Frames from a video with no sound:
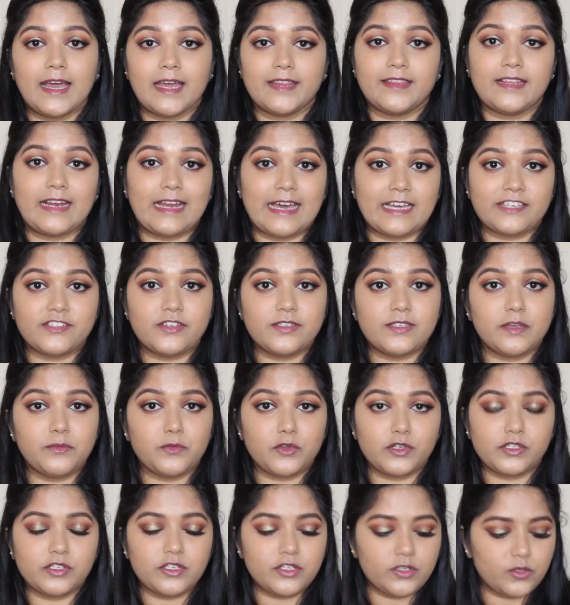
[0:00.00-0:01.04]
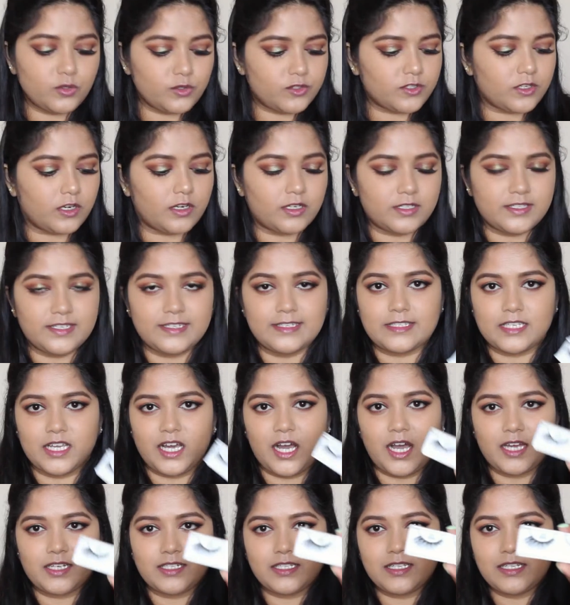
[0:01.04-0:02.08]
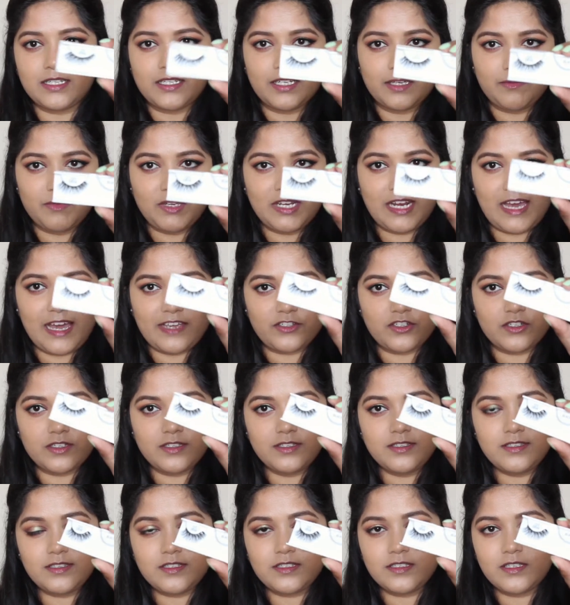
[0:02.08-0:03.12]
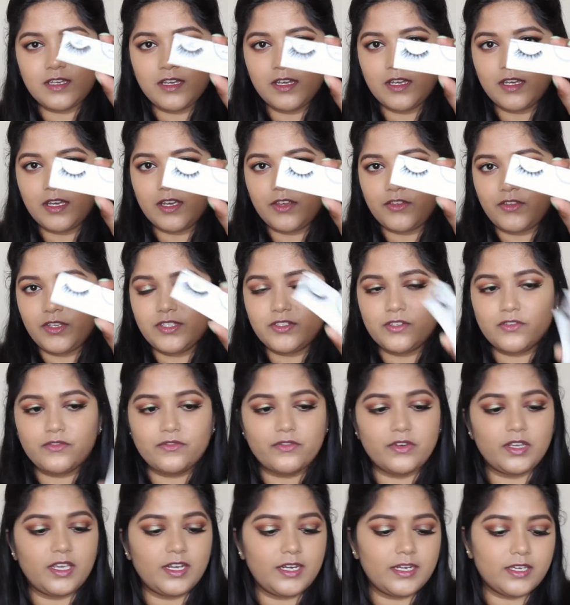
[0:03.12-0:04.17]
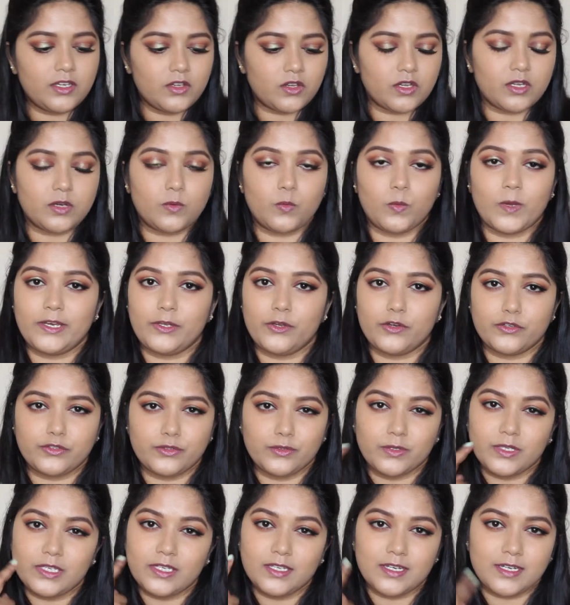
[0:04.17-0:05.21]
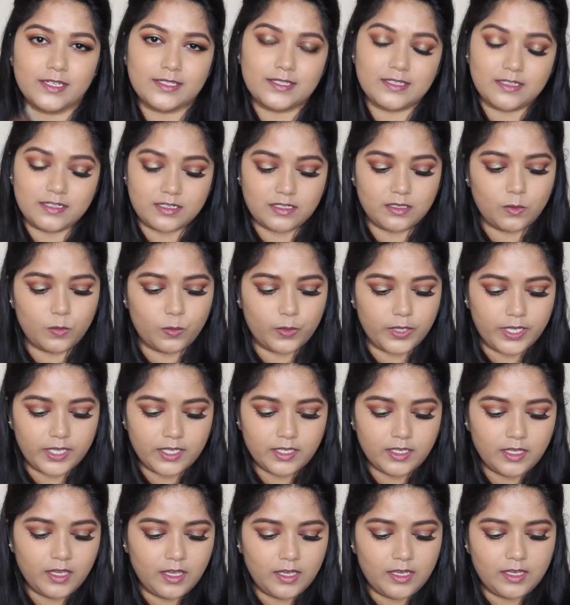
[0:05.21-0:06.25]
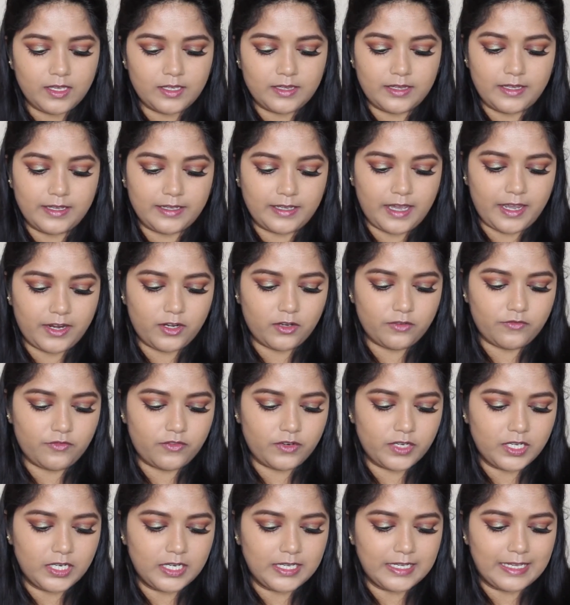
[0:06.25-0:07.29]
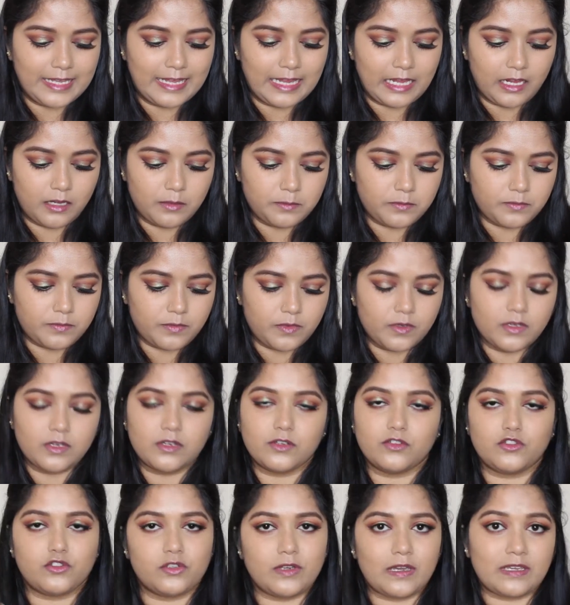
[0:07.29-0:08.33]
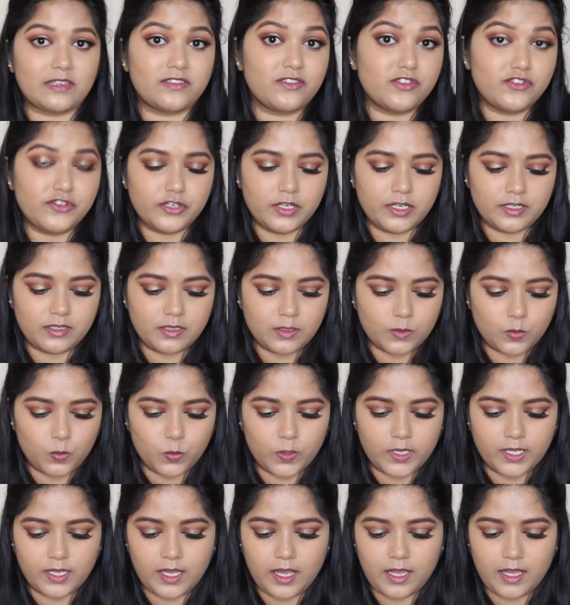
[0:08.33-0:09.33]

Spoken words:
And the lashes I'm going to use are these Adele Demi Lashes. These are really good when you're doing a subtle wing. They kind of really help to accentuate that wing